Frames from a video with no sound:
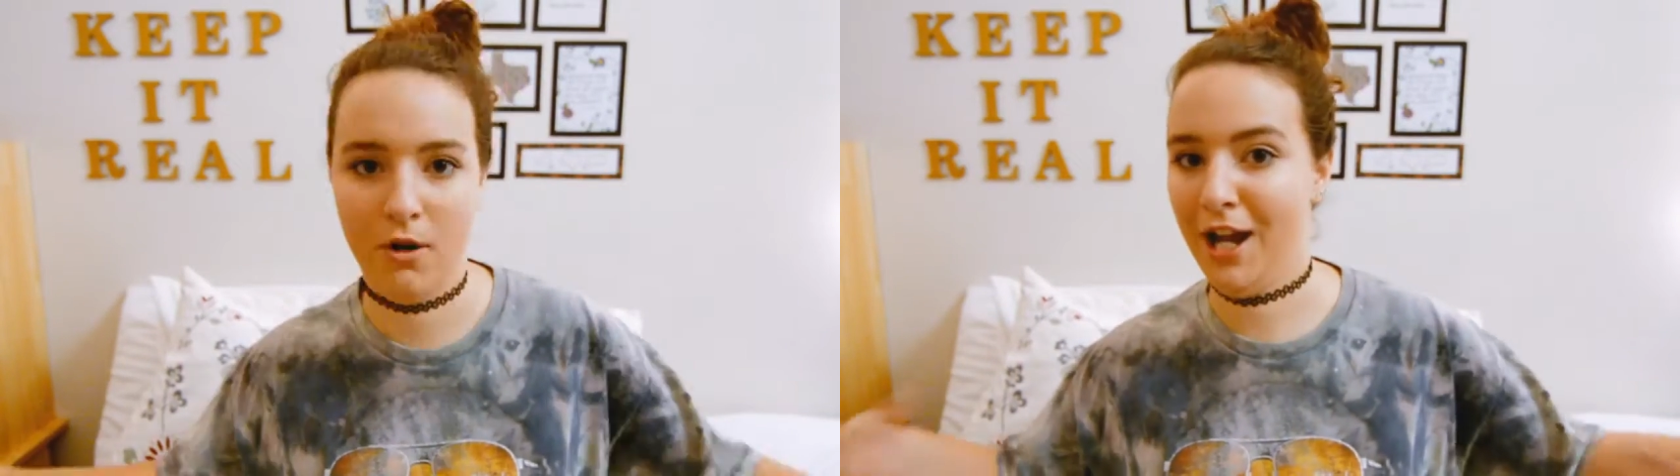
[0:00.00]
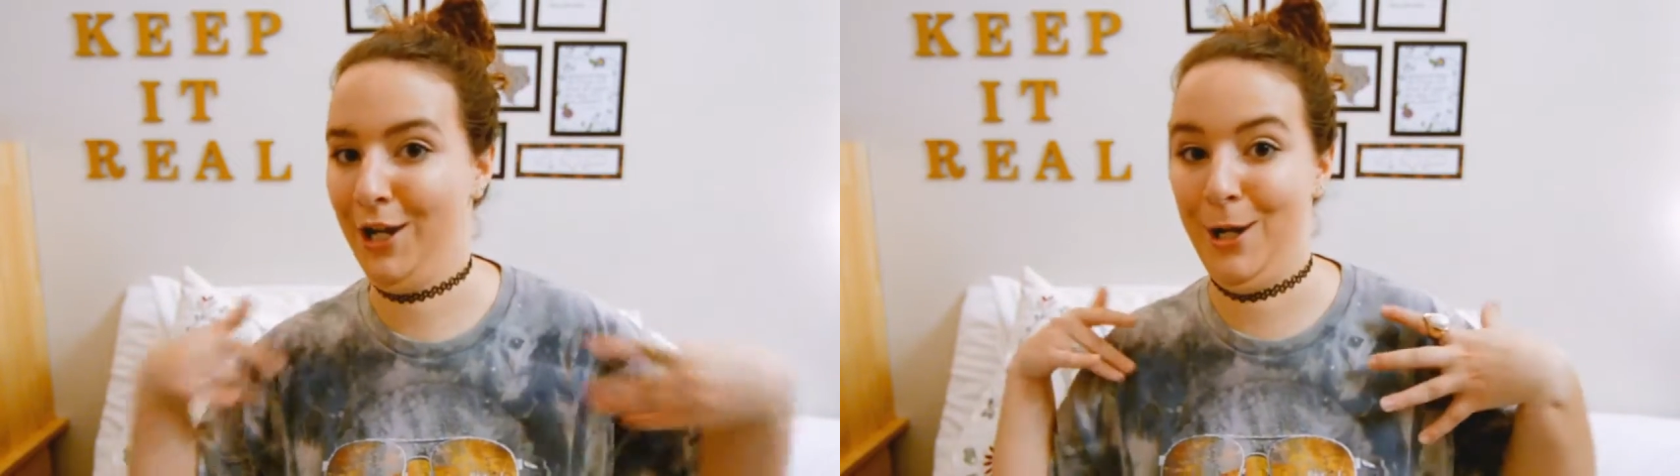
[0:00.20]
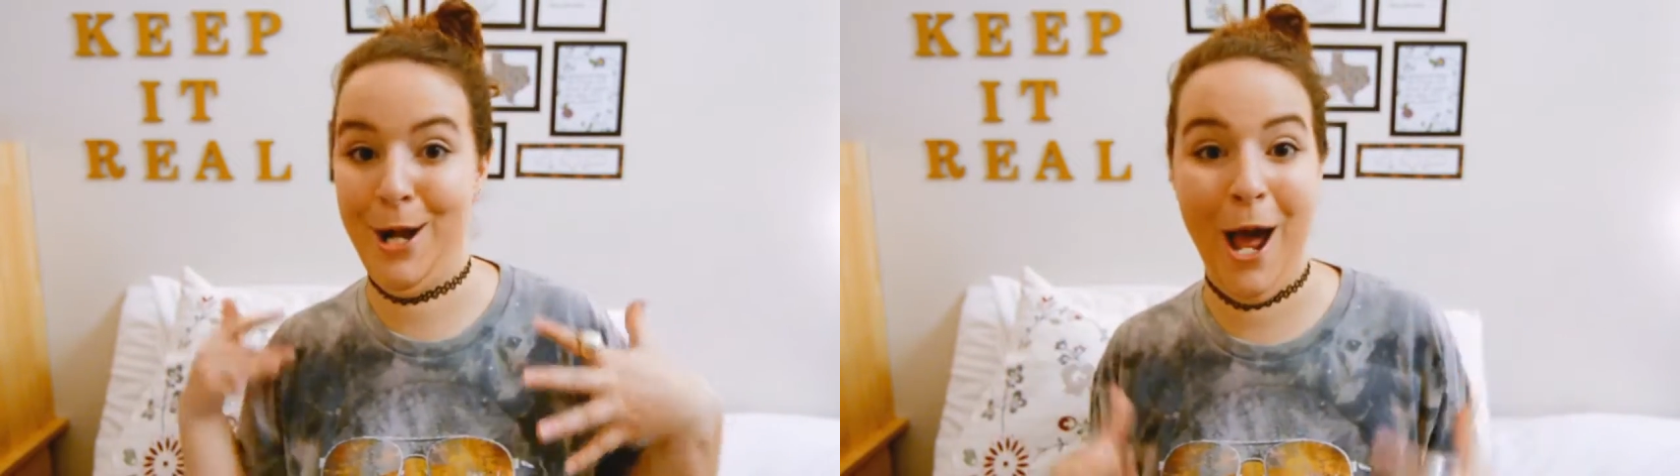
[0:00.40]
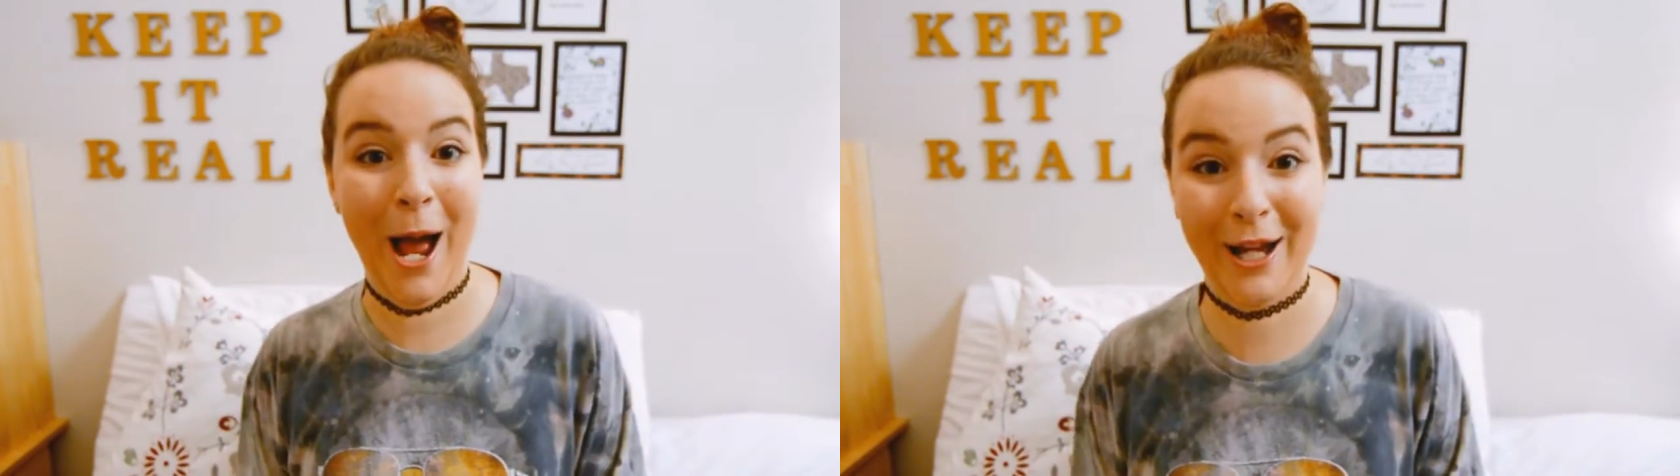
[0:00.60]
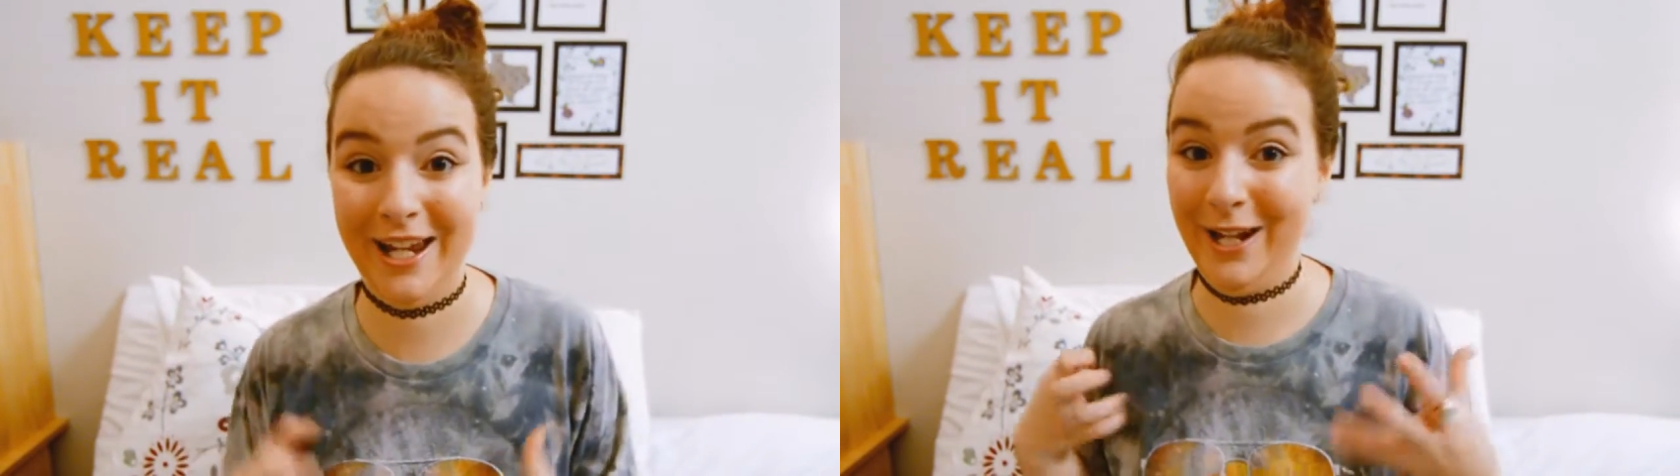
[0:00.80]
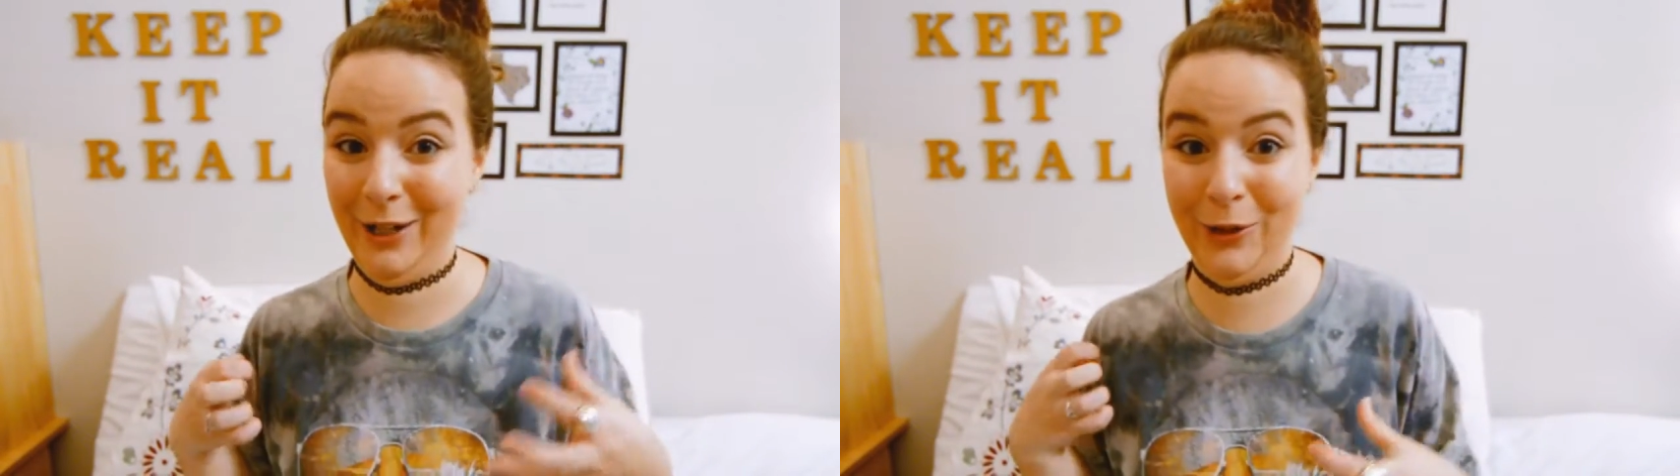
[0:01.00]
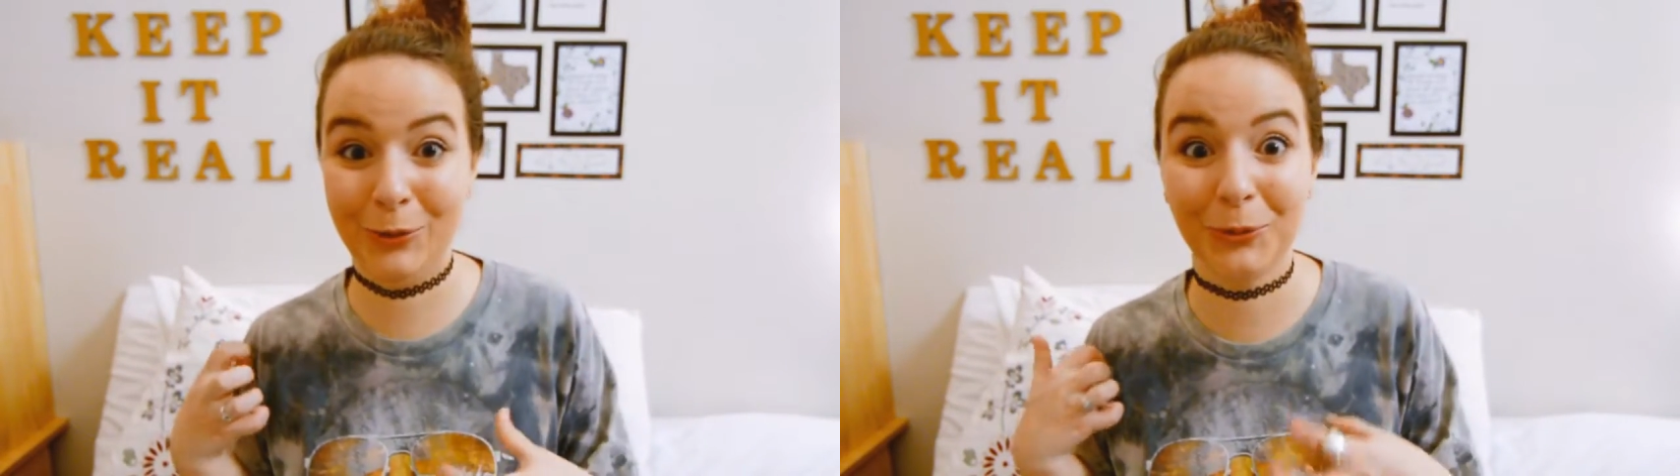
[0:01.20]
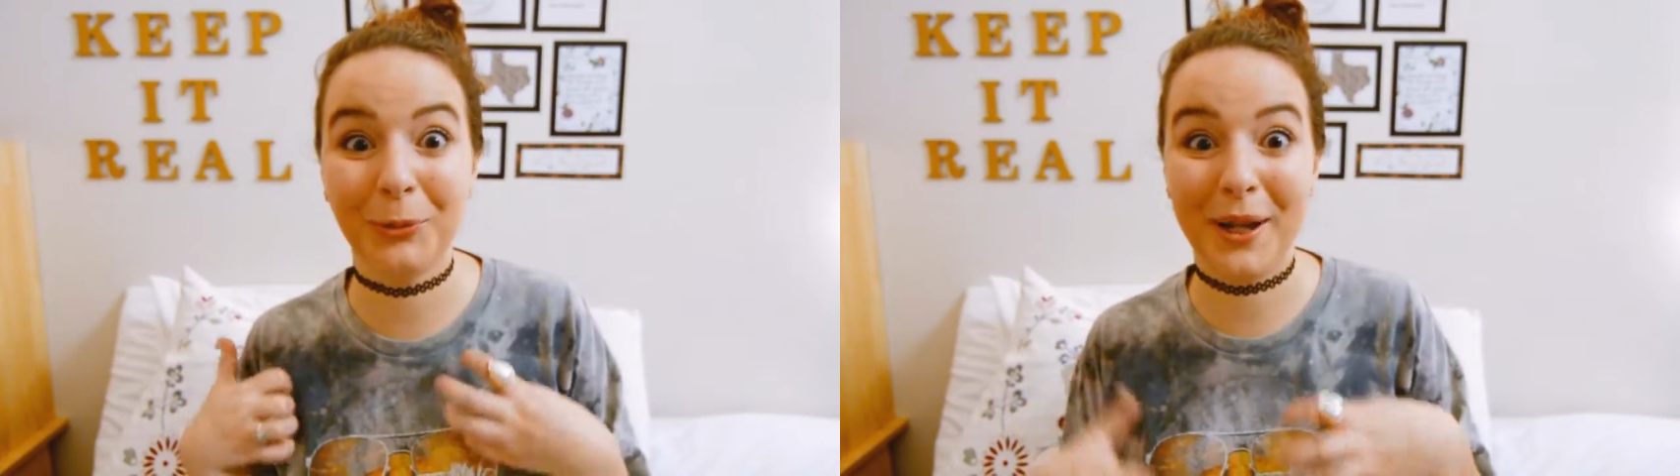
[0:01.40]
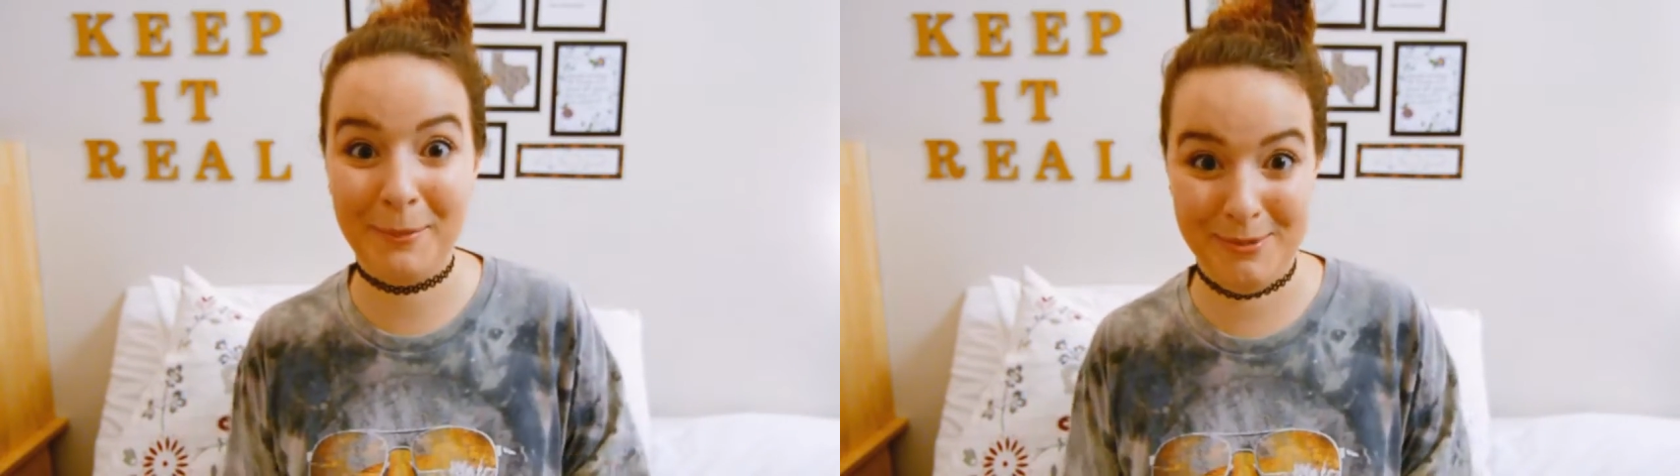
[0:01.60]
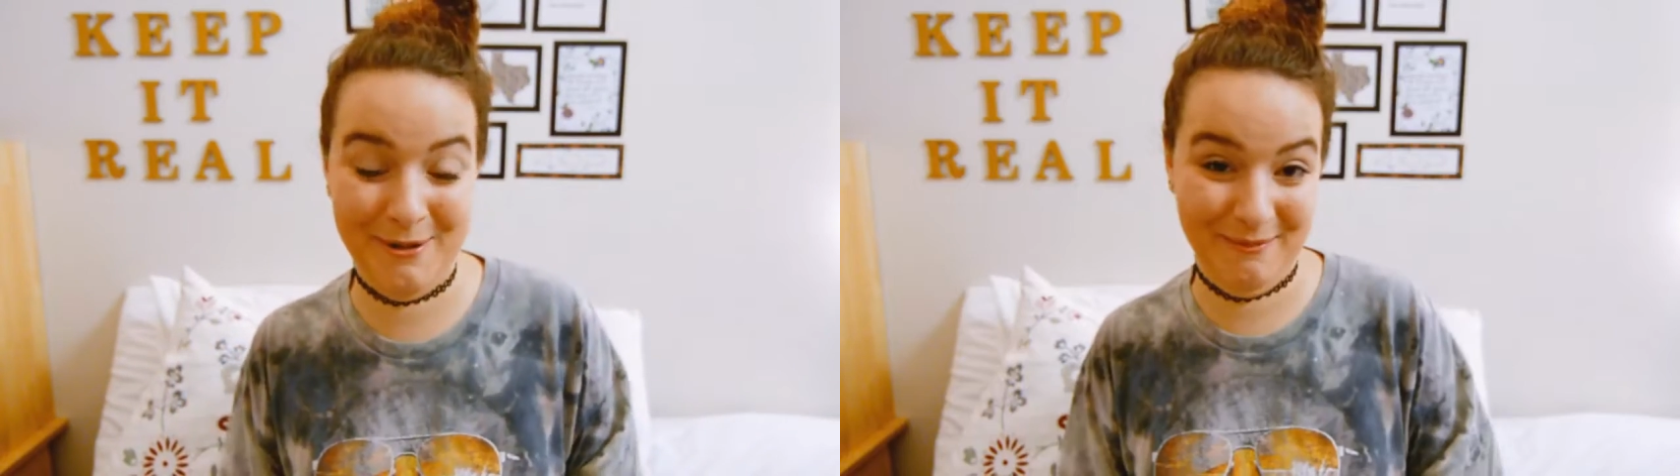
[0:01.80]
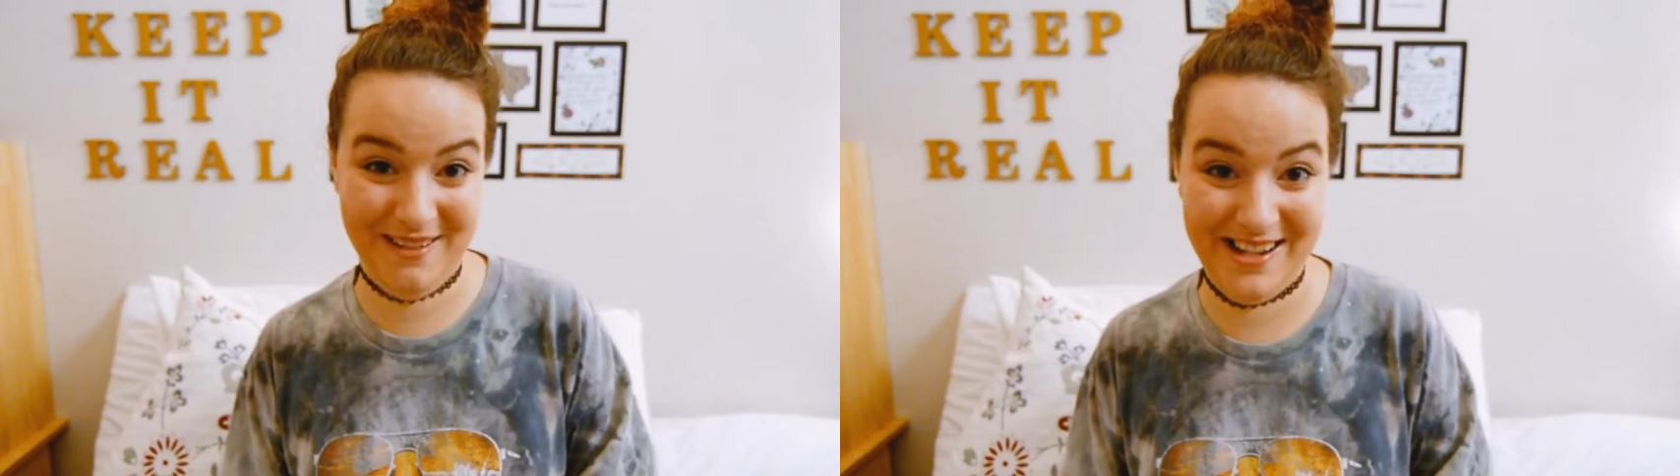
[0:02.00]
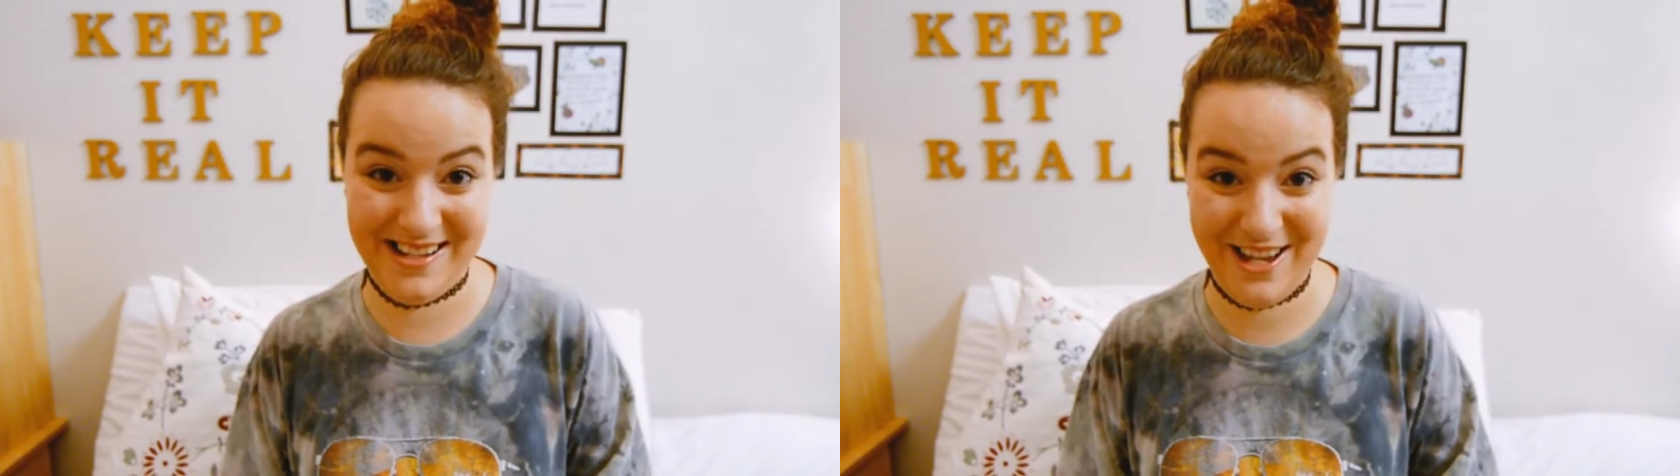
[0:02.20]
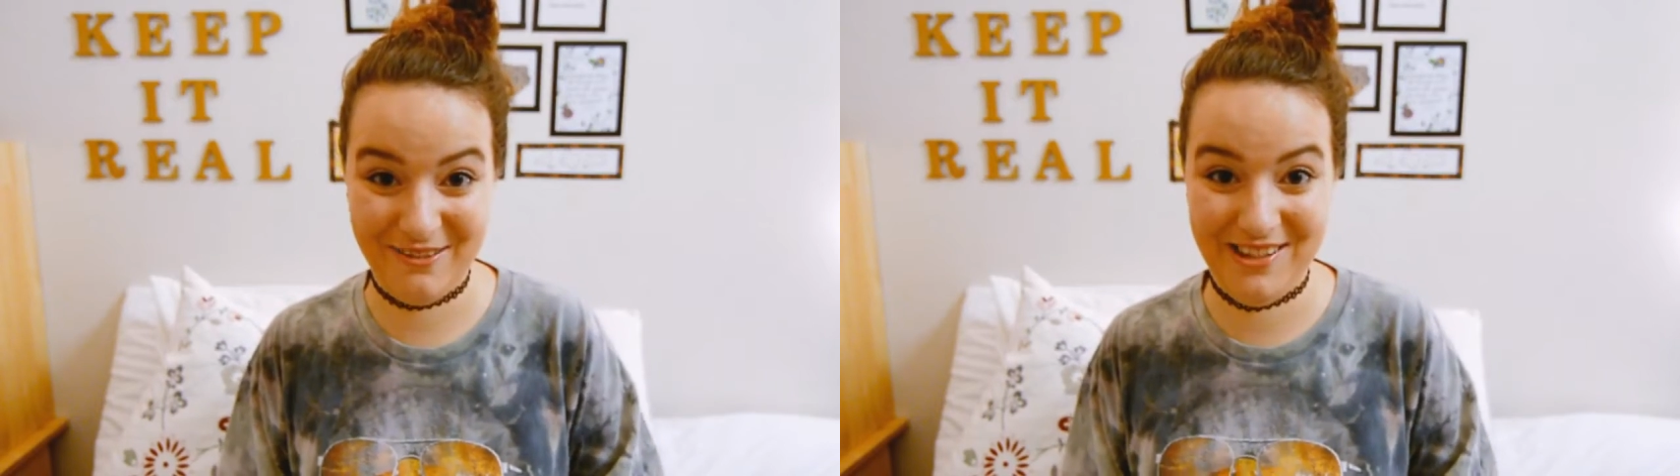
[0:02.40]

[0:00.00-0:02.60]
I could not get a grip on myself.